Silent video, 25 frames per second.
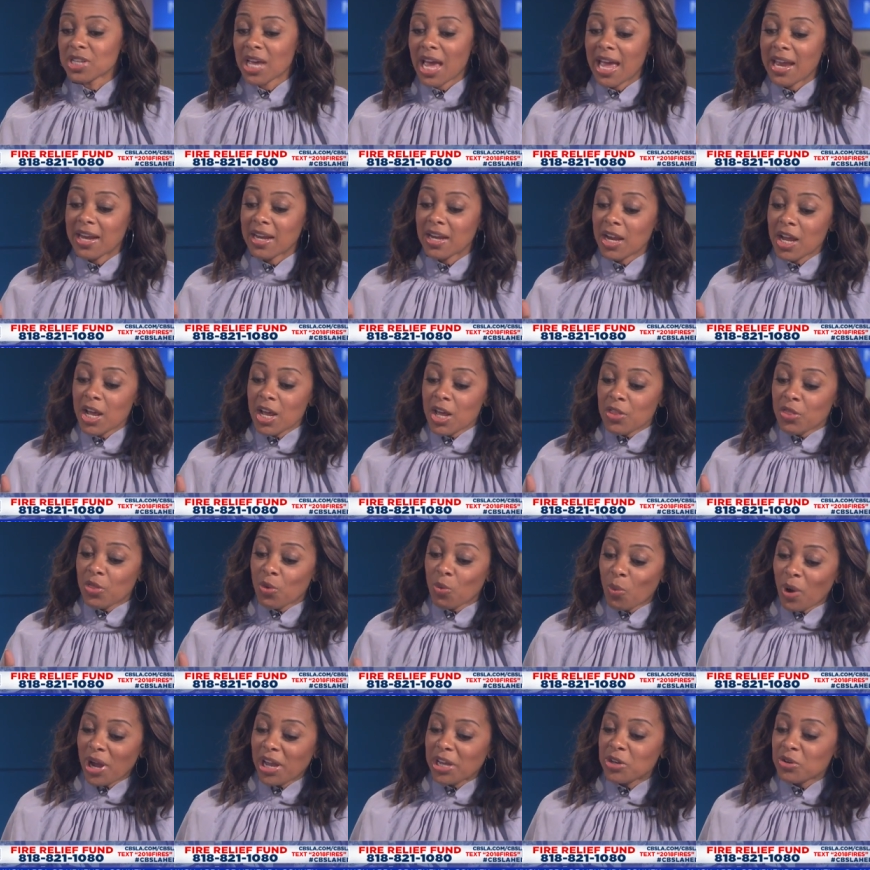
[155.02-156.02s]
And the
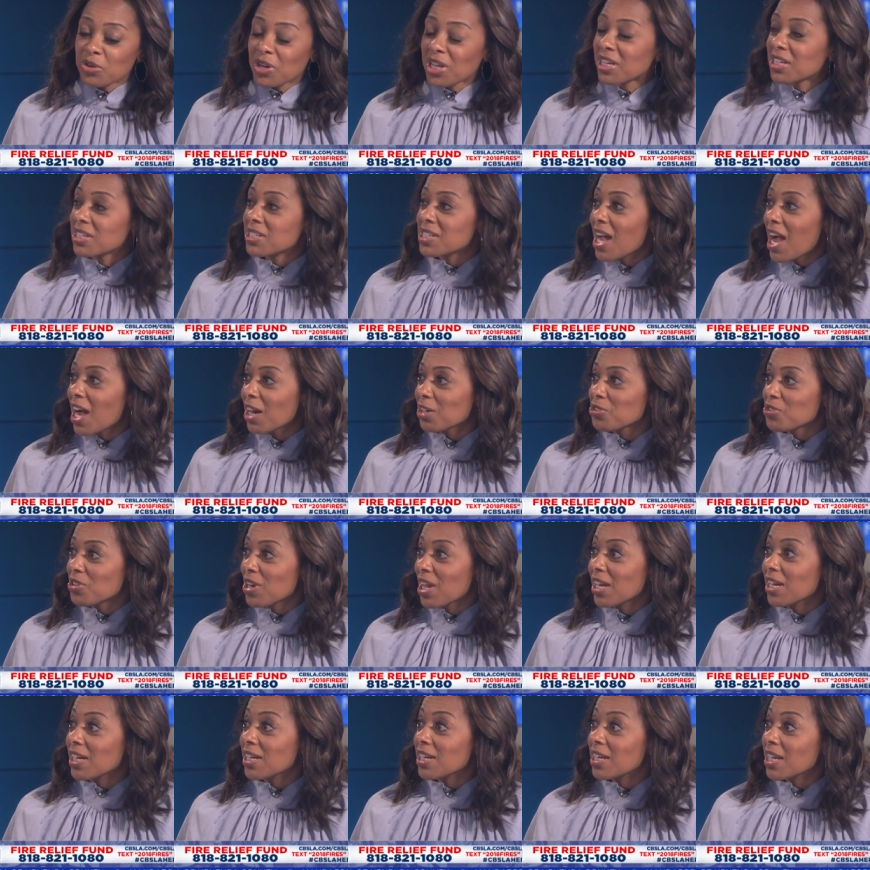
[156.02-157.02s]
way you get
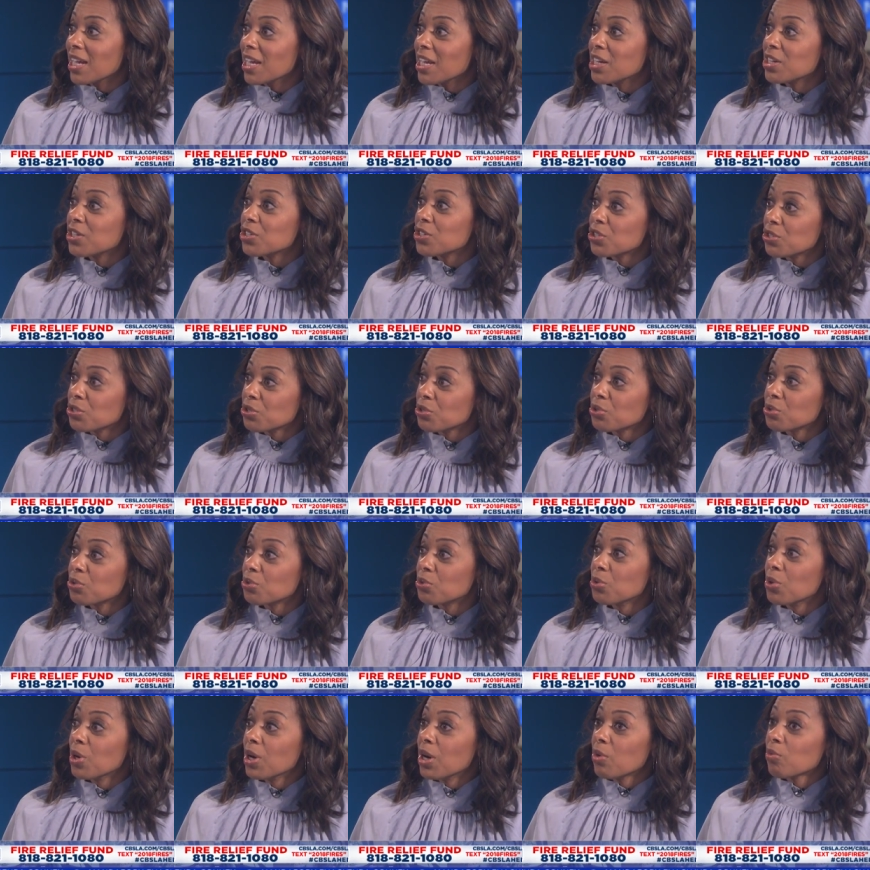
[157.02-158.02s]
indoctrinated
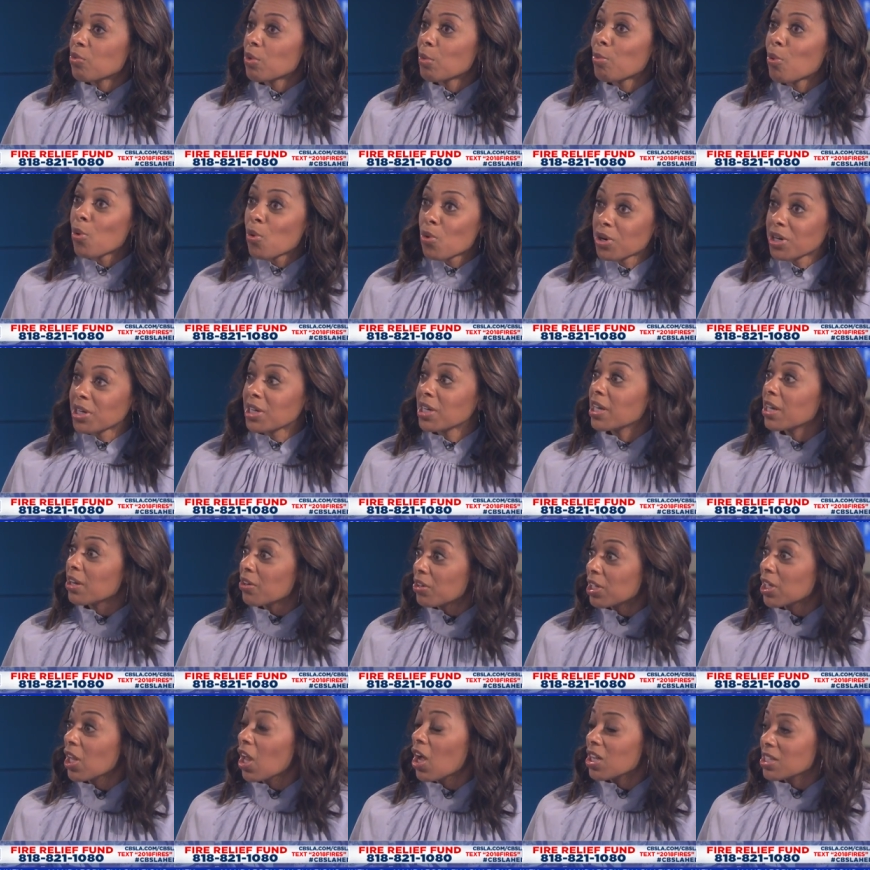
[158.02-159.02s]
into reporting
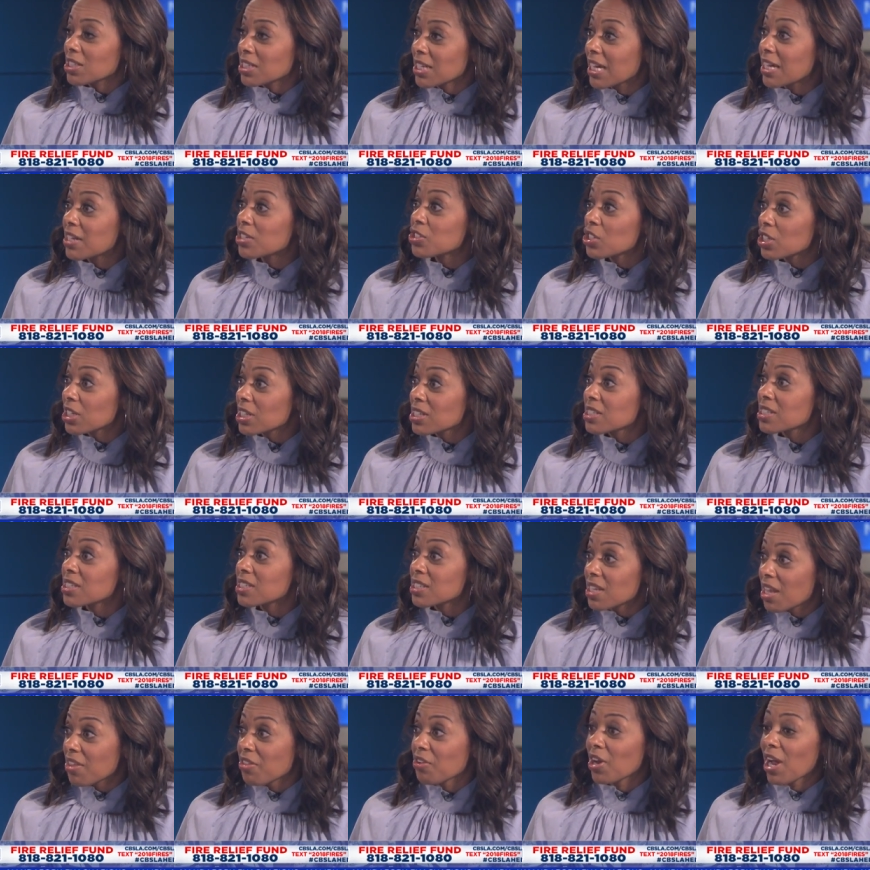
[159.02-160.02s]
here in Los Angeles
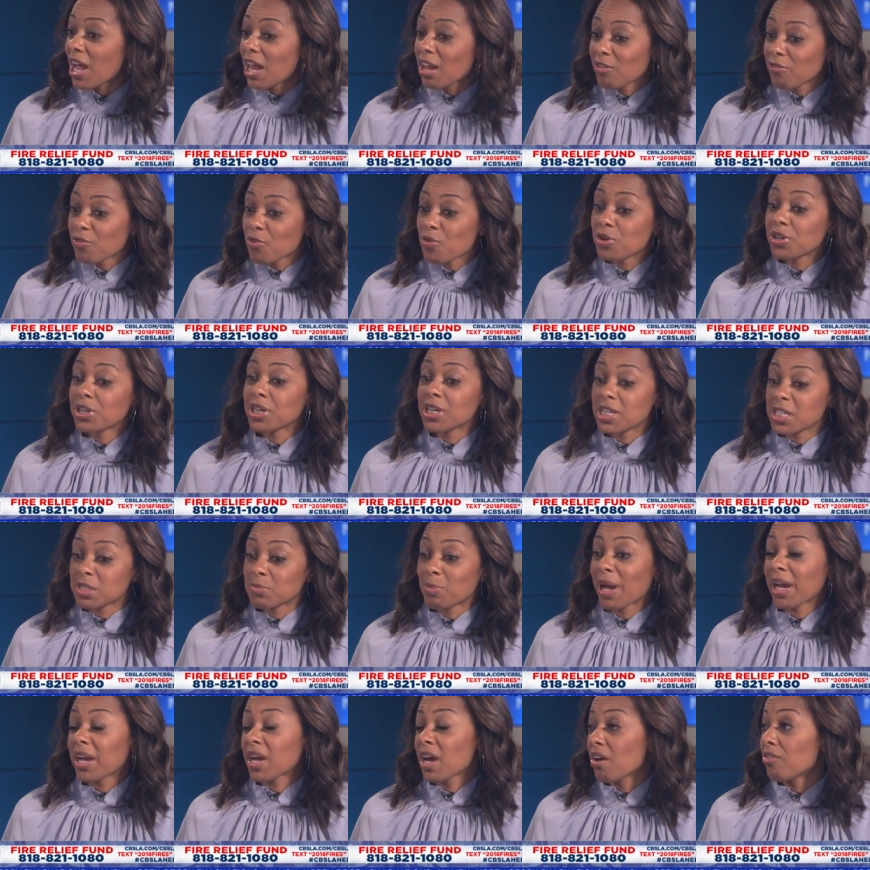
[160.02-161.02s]
and Southern California is
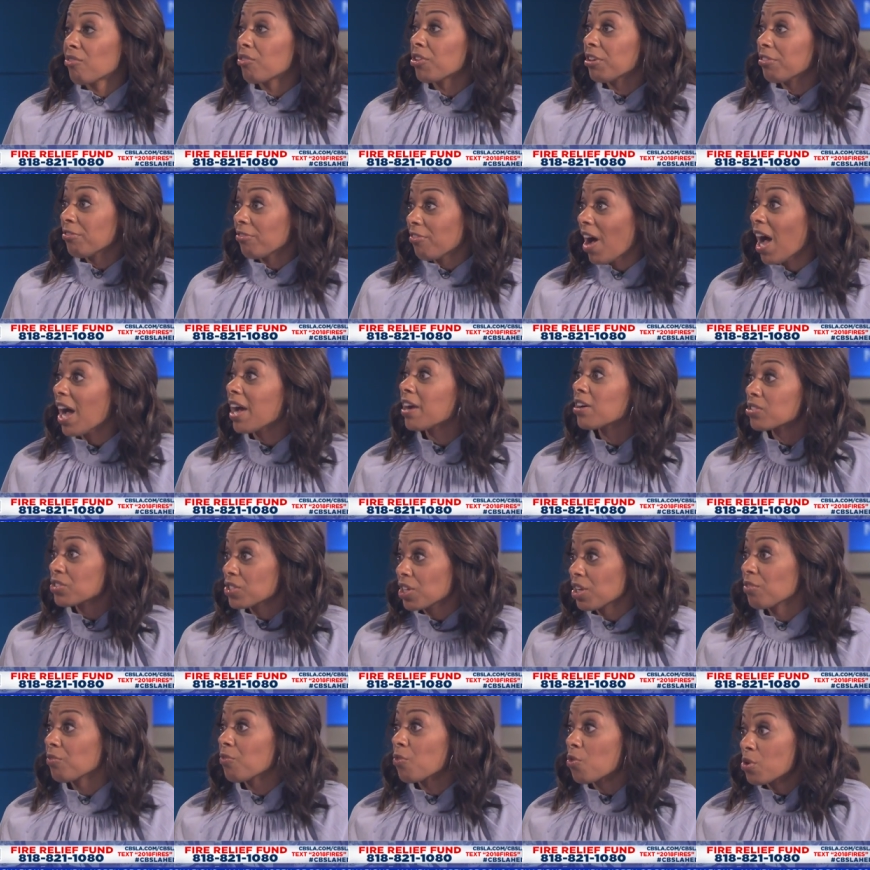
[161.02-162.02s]
by covering fires,
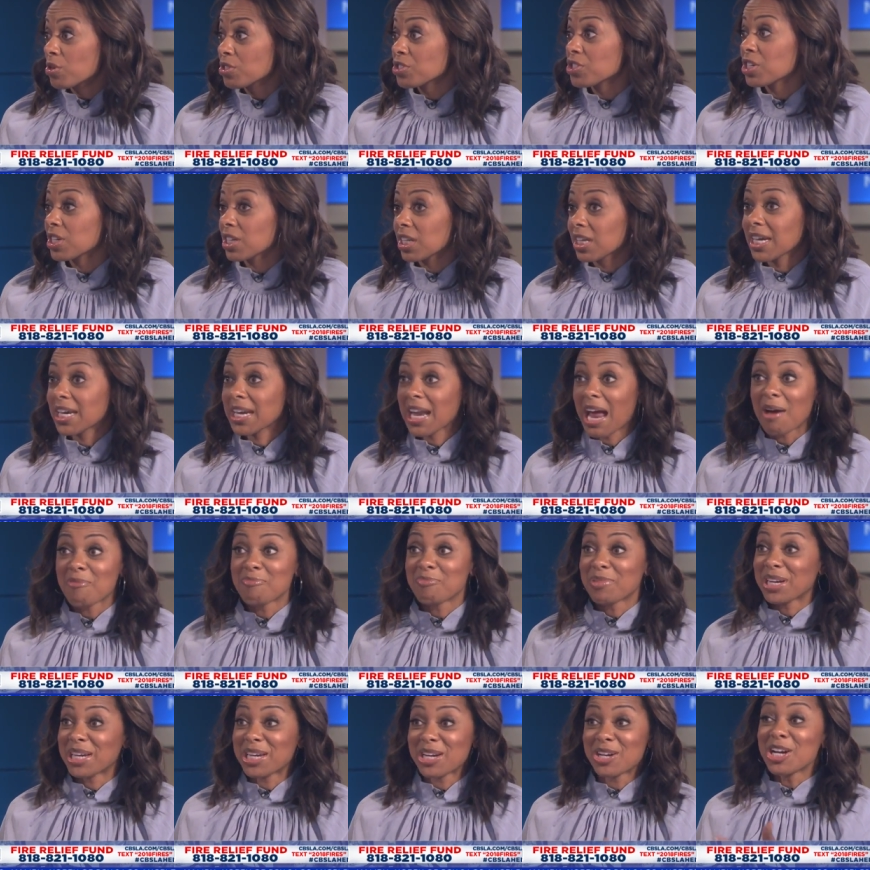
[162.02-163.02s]
unfortunately. And I've
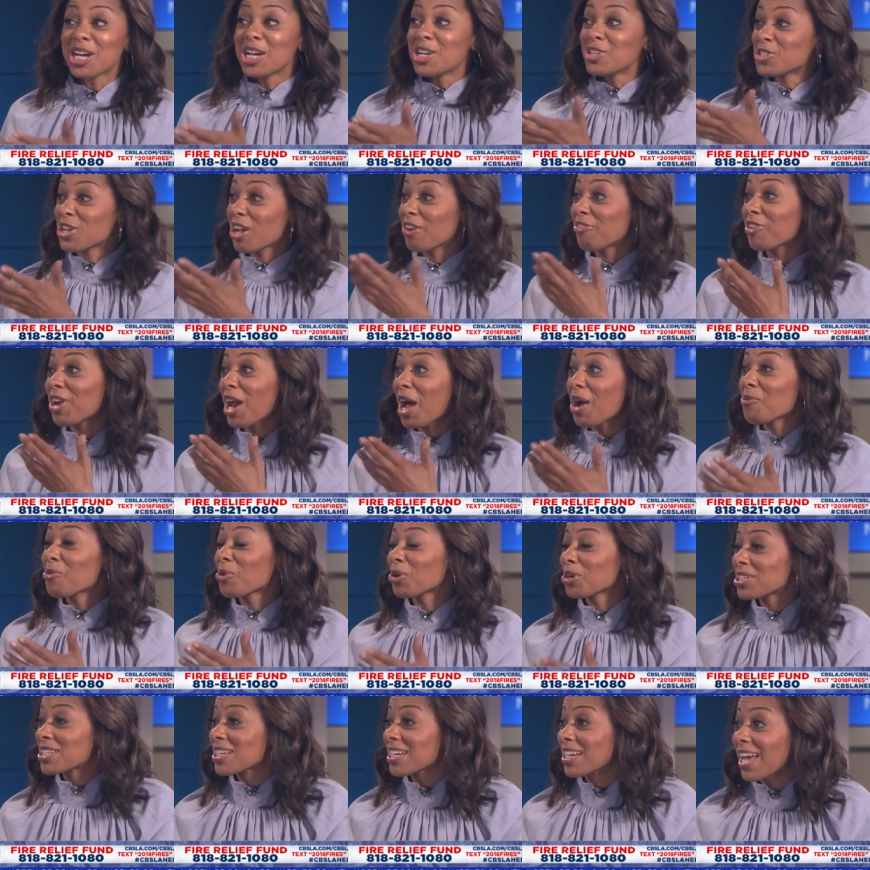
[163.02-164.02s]
mm -hmm. been mm-hmm. here, Jeff and I
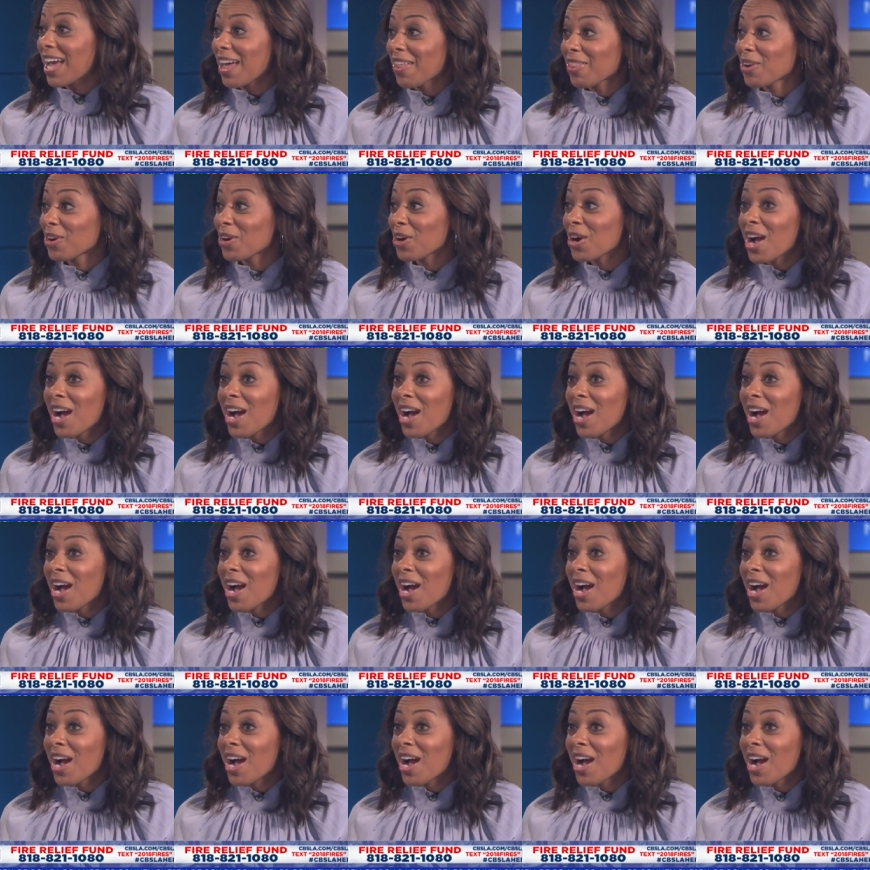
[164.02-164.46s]
worked together